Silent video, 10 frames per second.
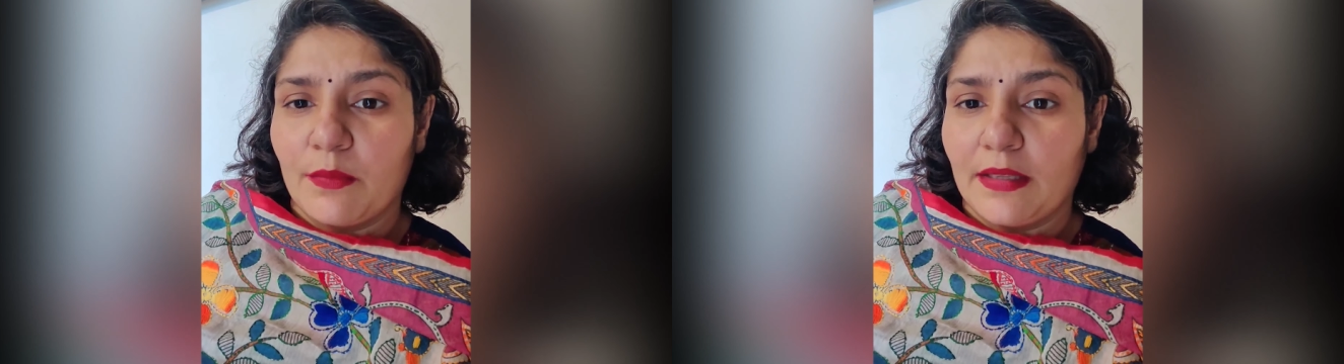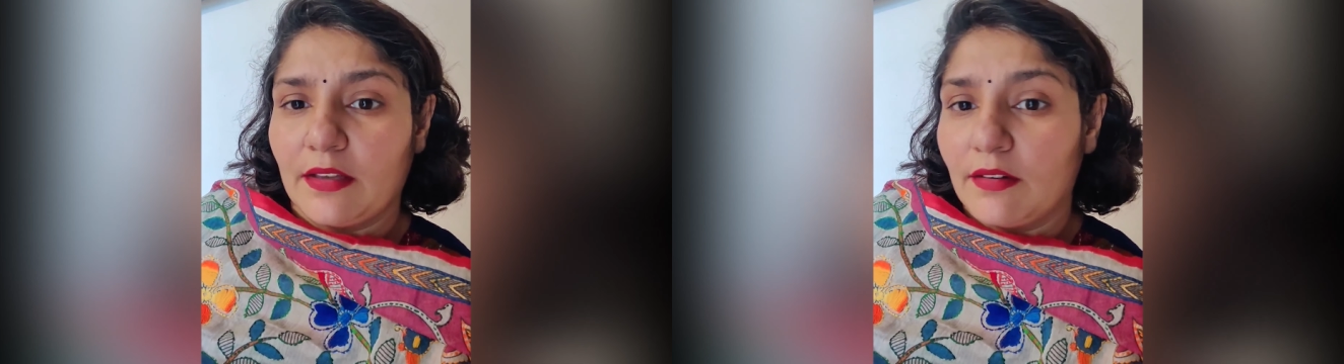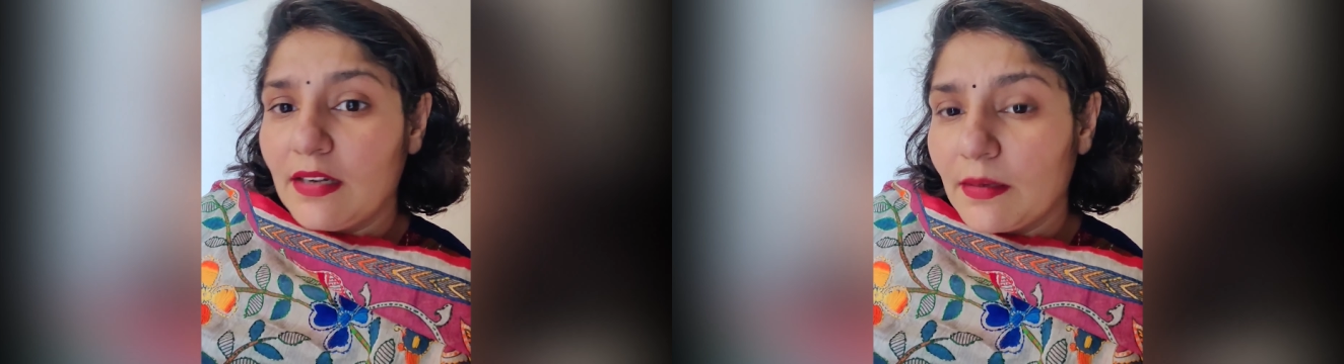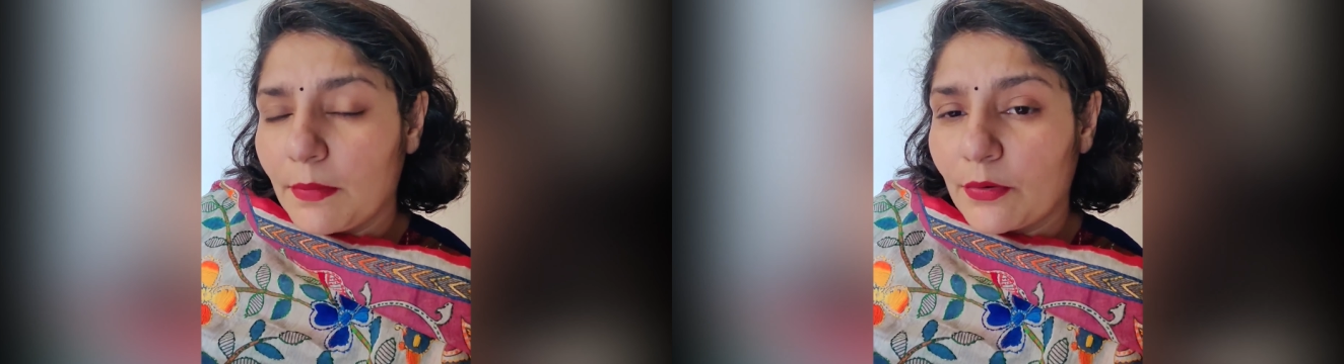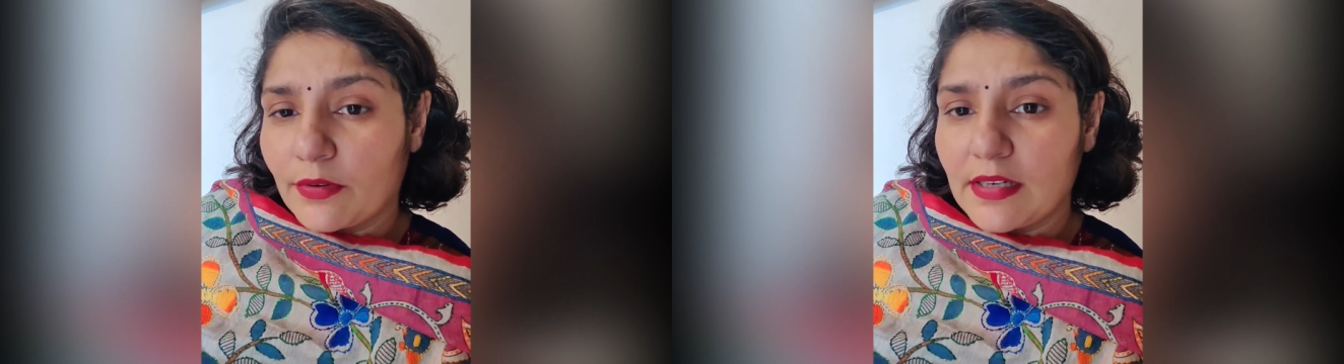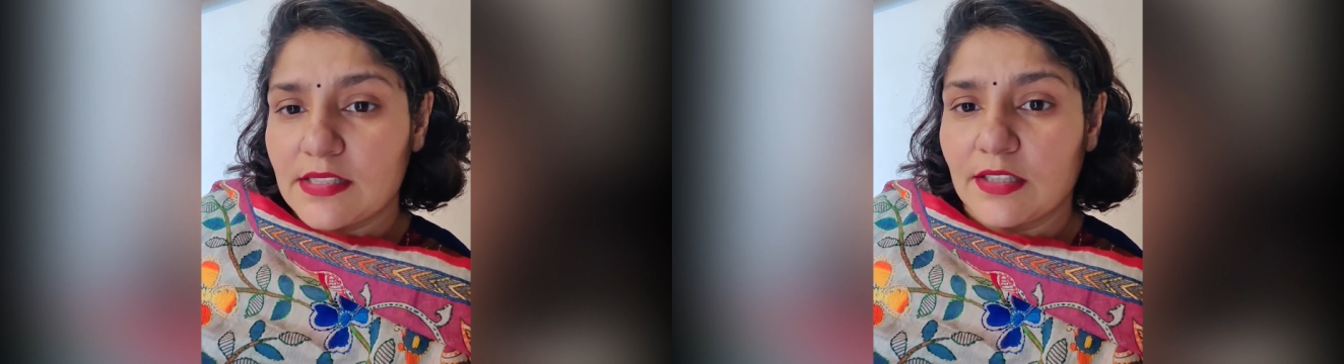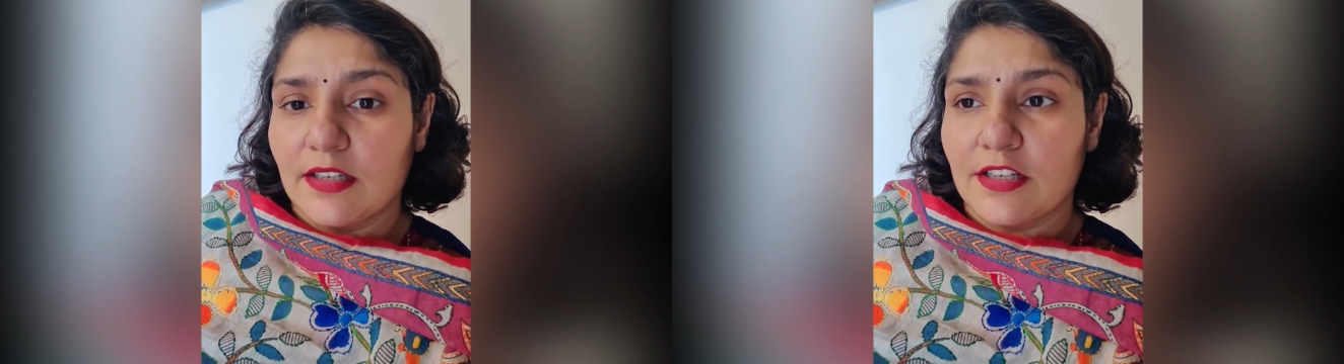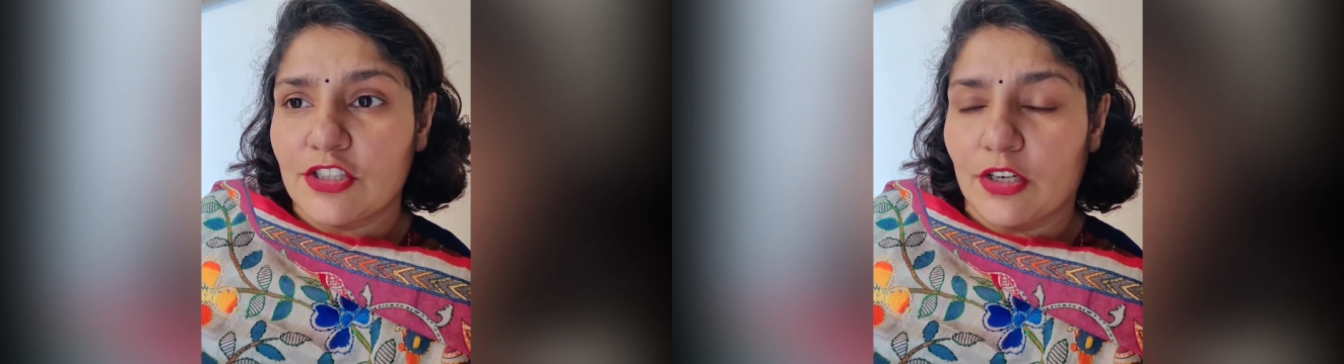when they read about
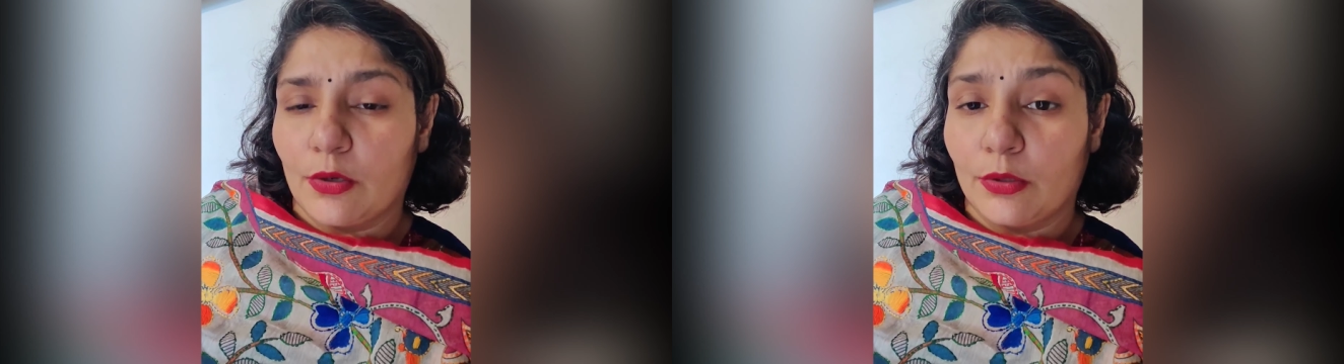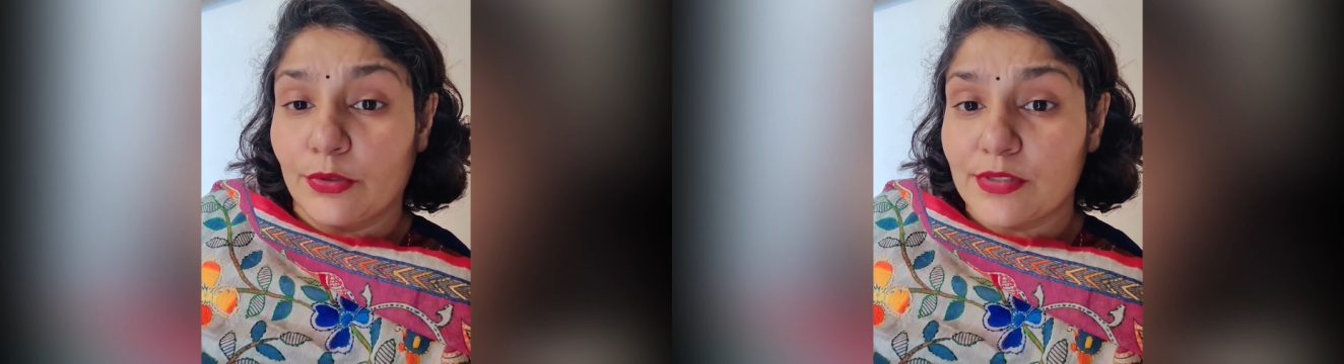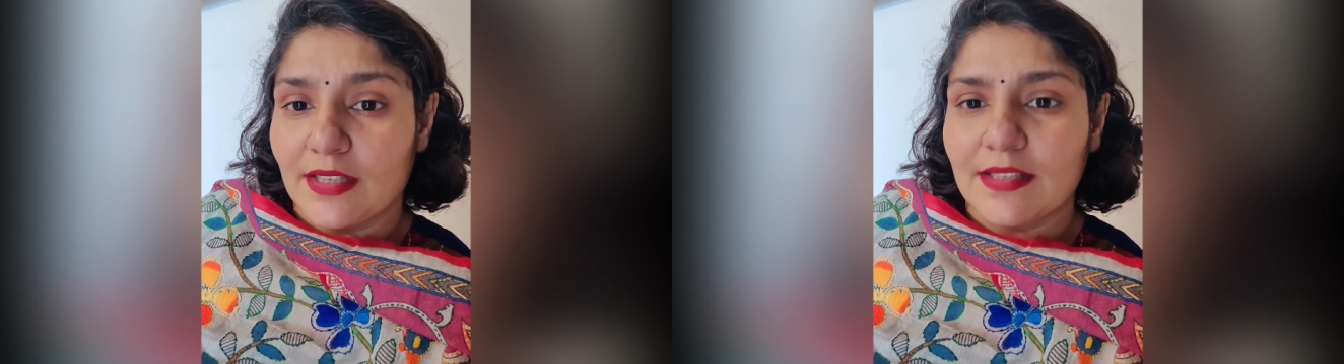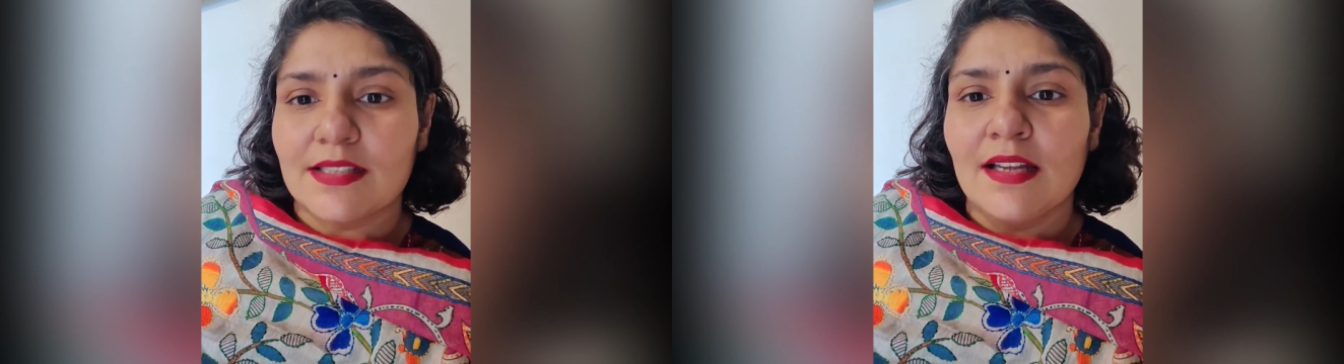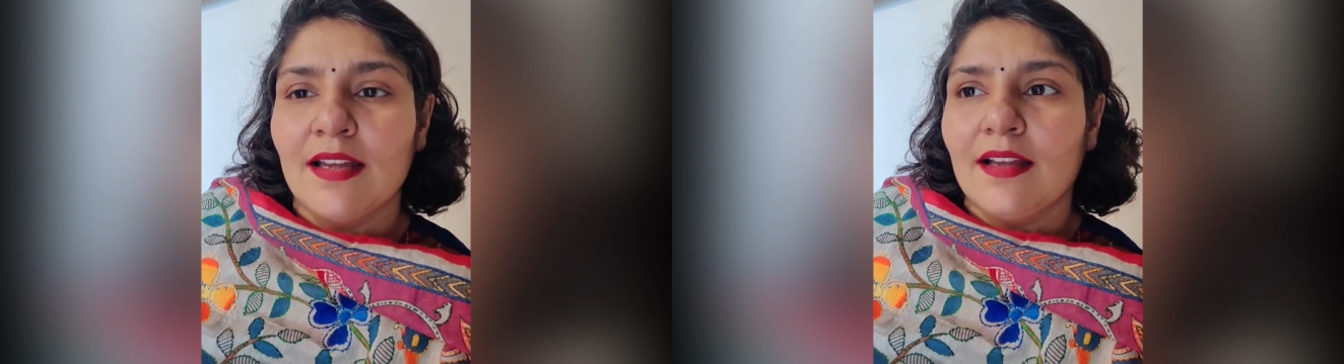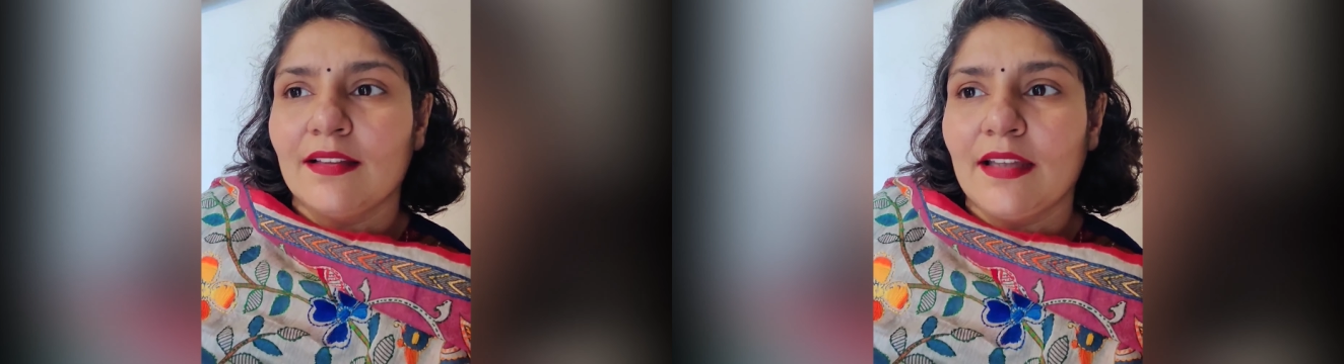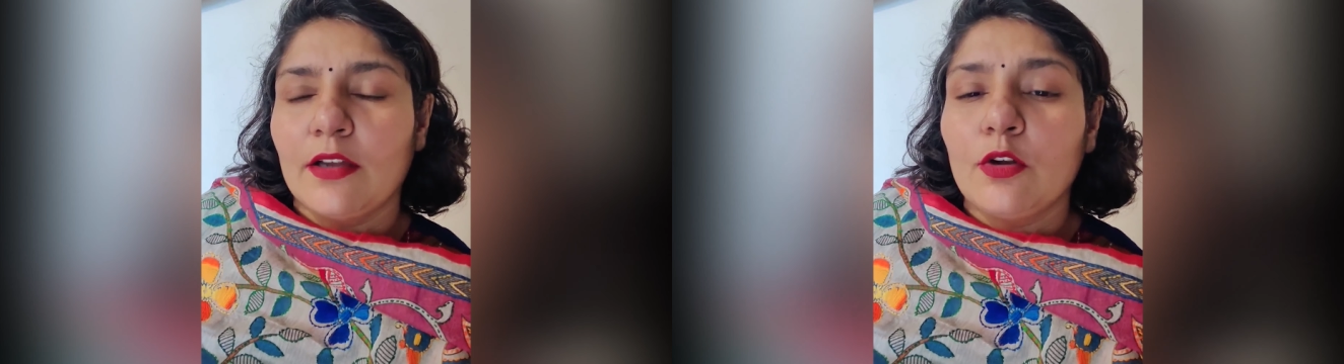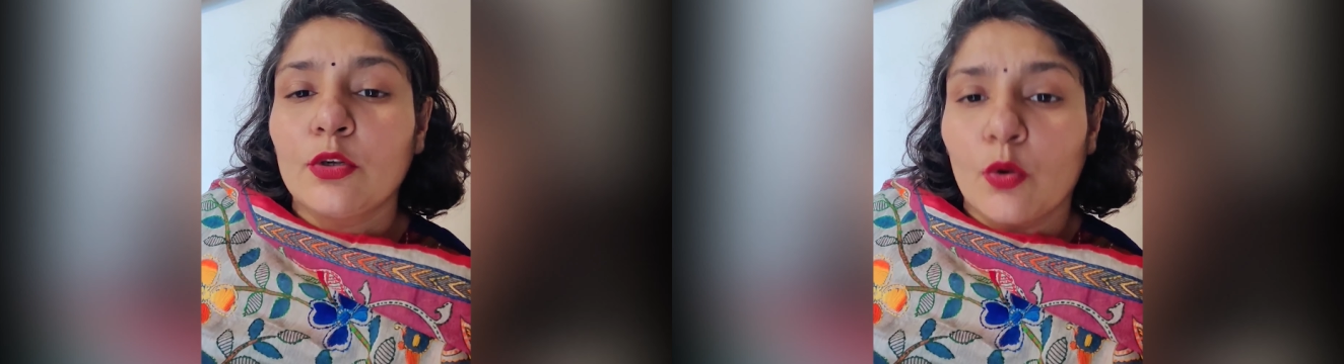research and all those things, they
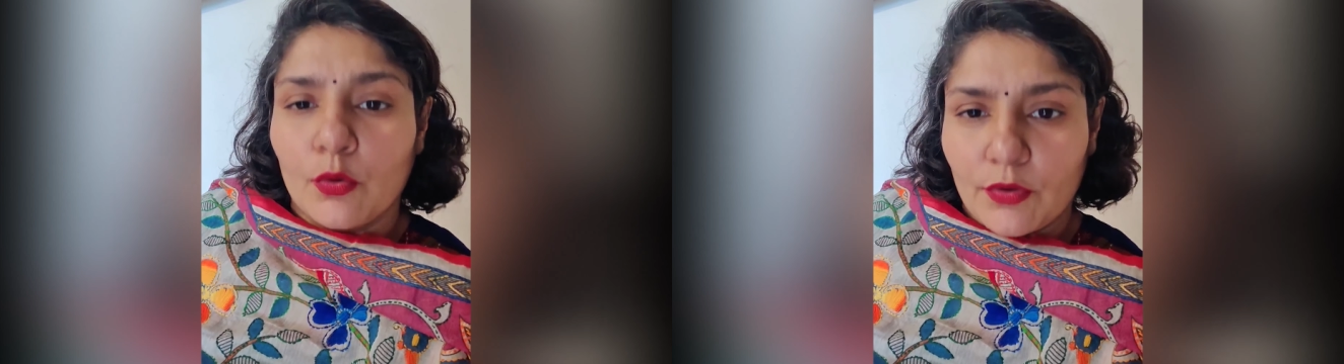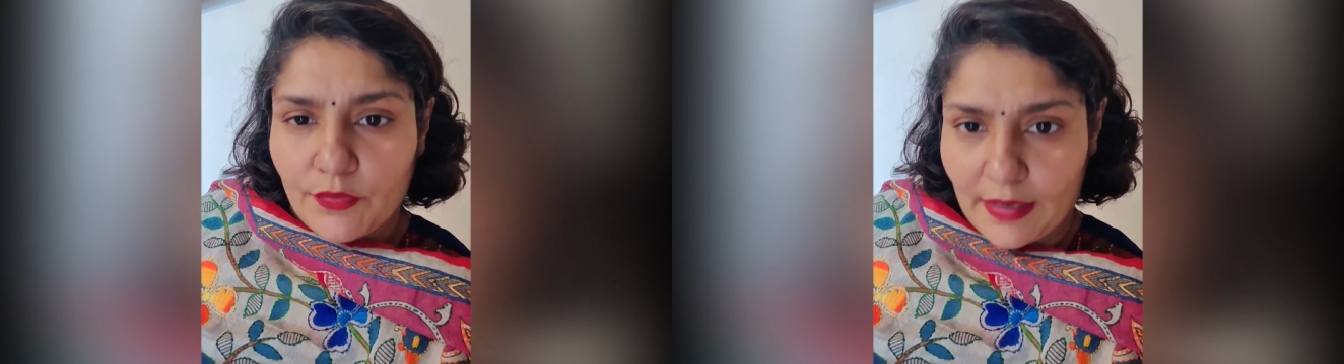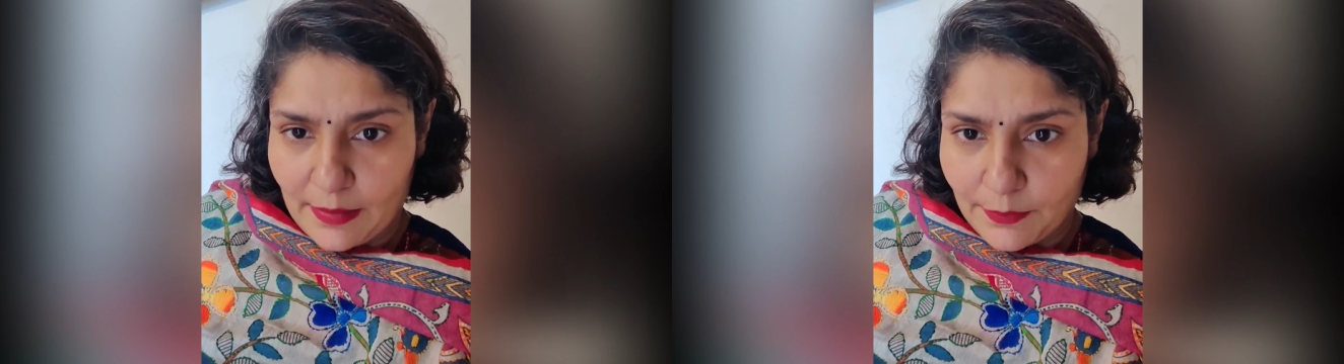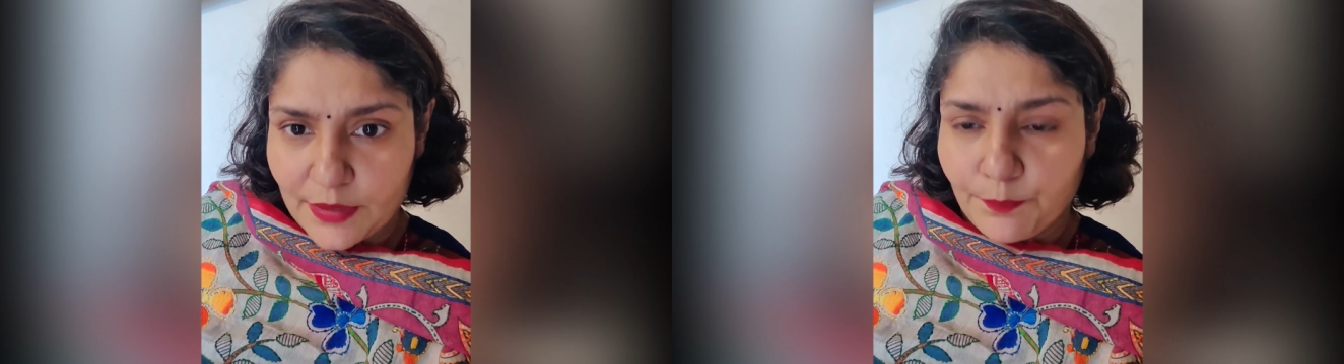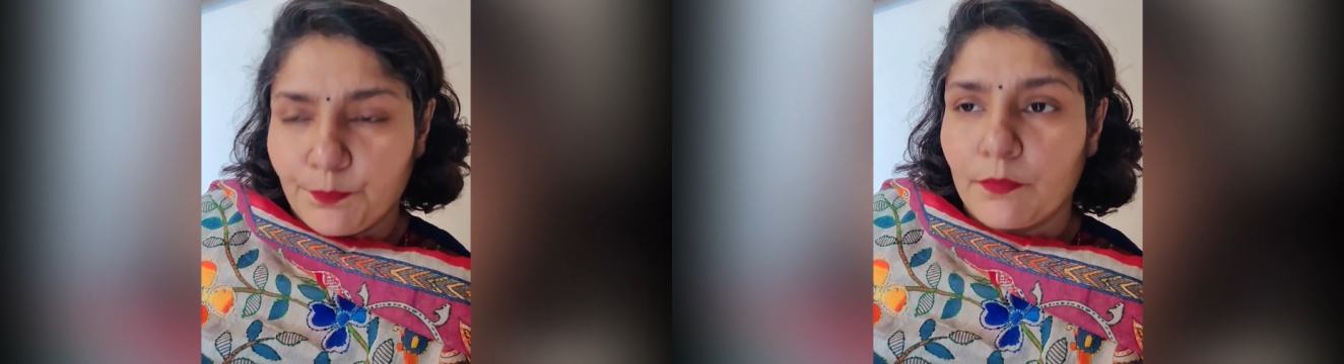are not overwhelmed.